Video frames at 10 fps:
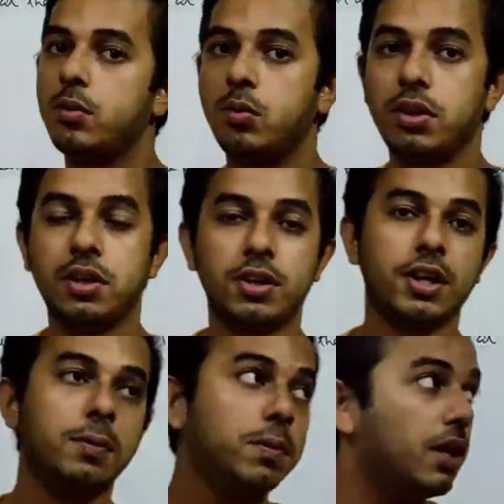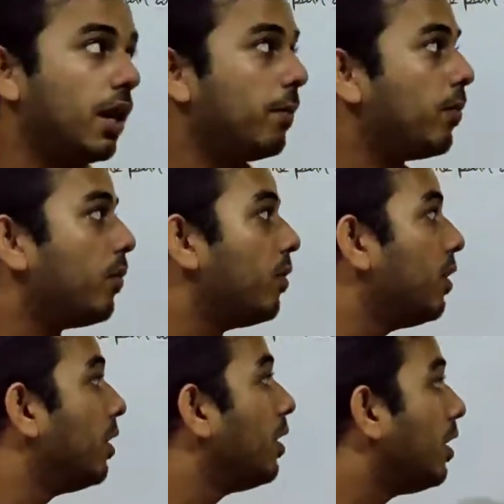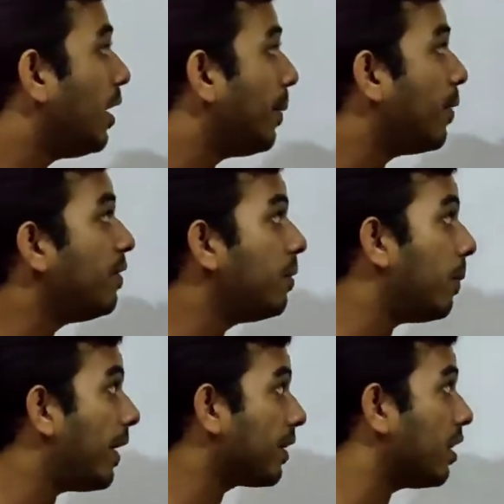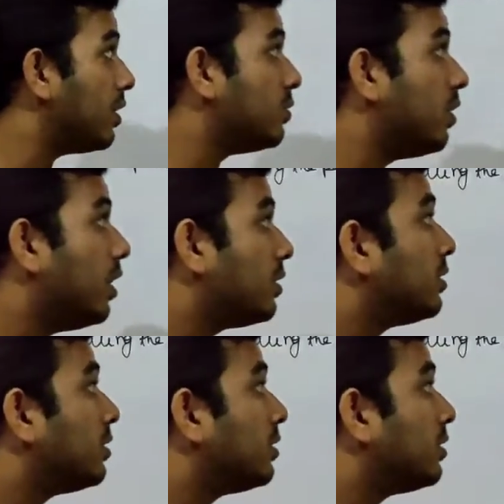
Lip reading: we did not give the name of the park as well as